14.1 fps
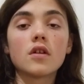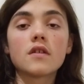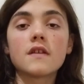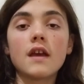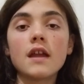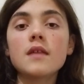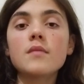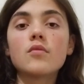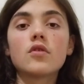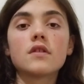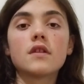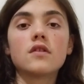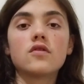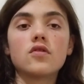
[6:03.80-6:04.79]
cost any
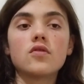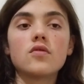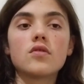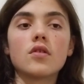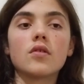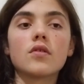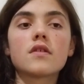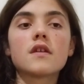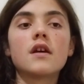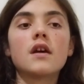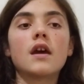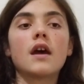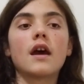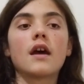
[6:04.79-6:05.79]
more than two zones,
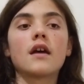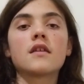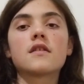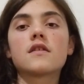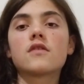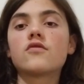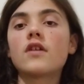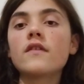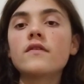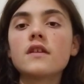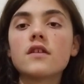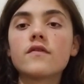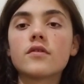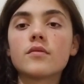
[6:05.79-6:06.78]
as
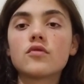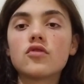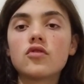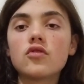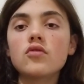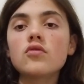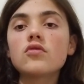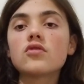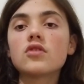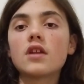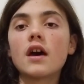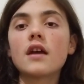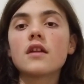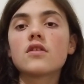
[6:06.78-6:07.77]
travelling from two to
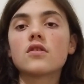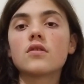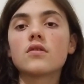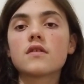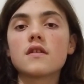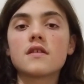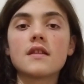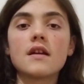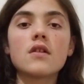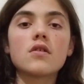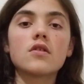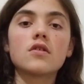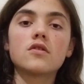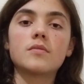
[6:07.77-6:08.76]
nine zones is now
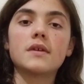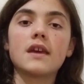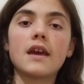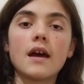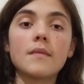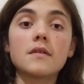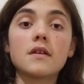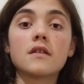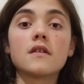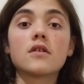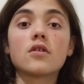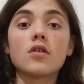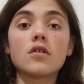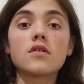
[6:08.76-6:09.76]
going to be capped at the
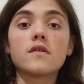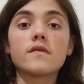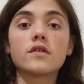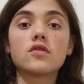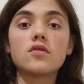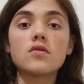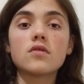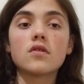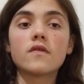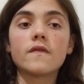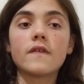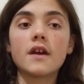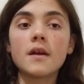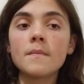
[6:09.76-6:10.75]
cost of a two-zone
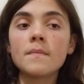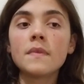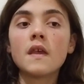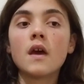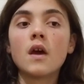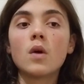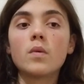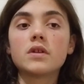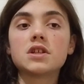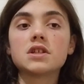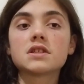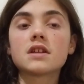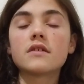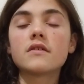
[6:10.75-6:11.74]
fare, which
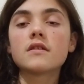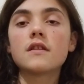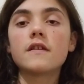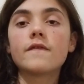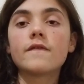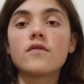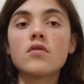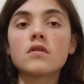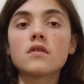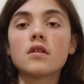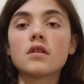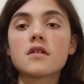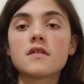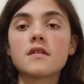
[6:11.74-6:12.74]
is currently four
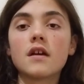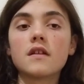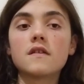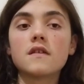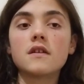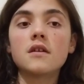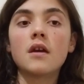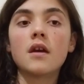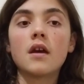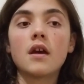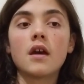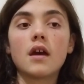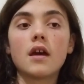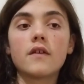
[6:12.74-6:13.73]
dollars ninety
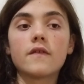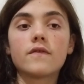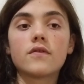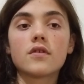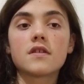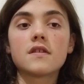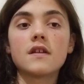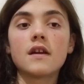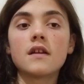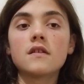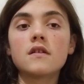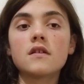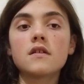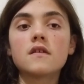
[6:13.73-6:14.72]
for
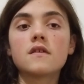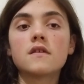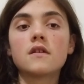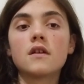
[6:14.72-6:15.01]
standard